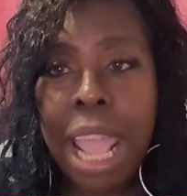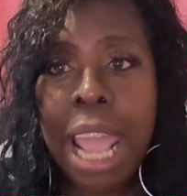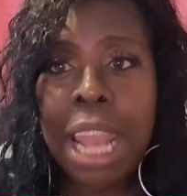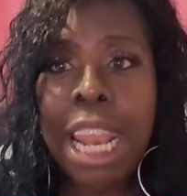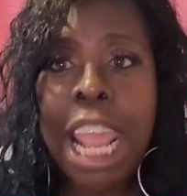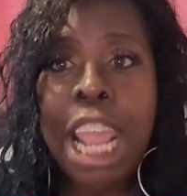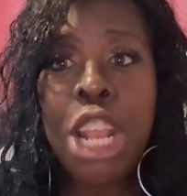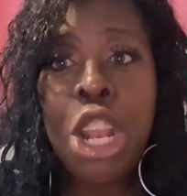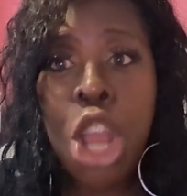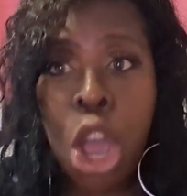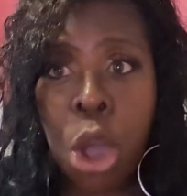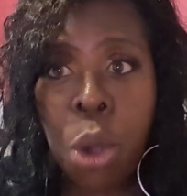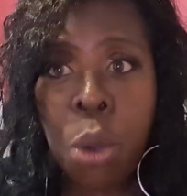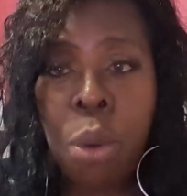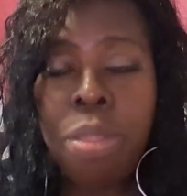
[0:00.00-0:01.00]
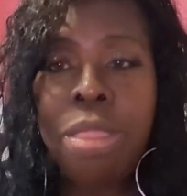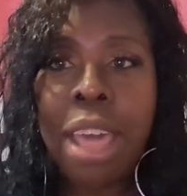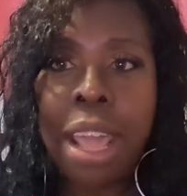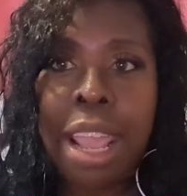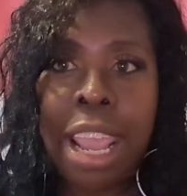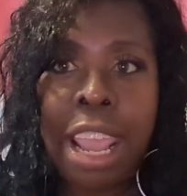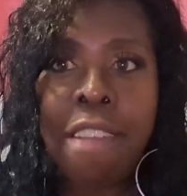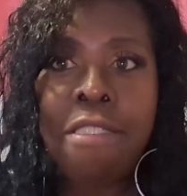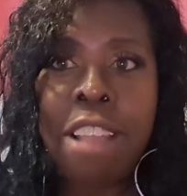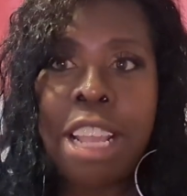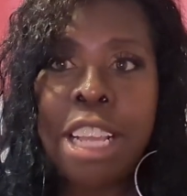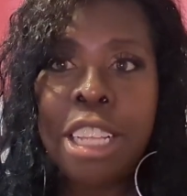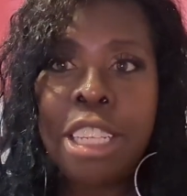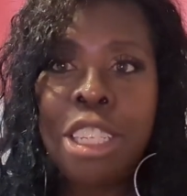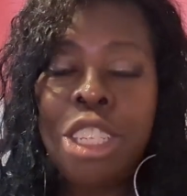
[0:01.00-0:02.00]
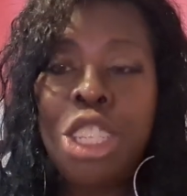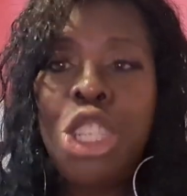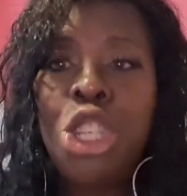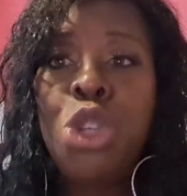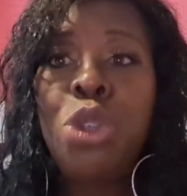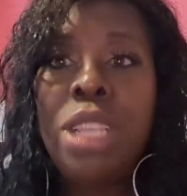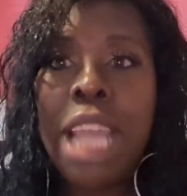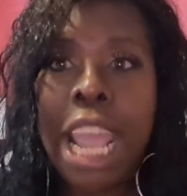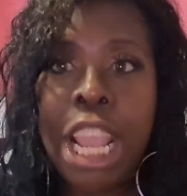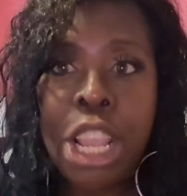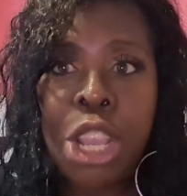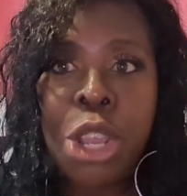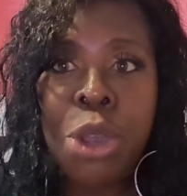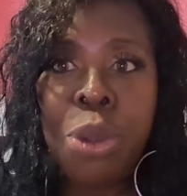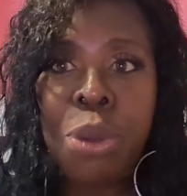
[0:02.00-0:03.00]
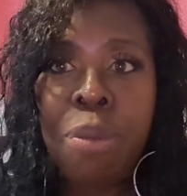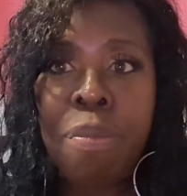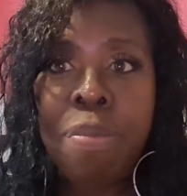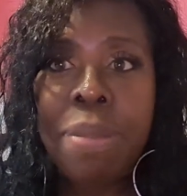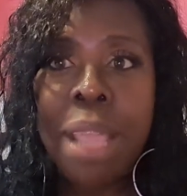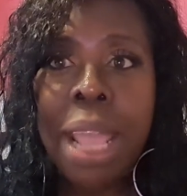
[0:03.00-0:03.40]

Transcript: and they know the areas to take you,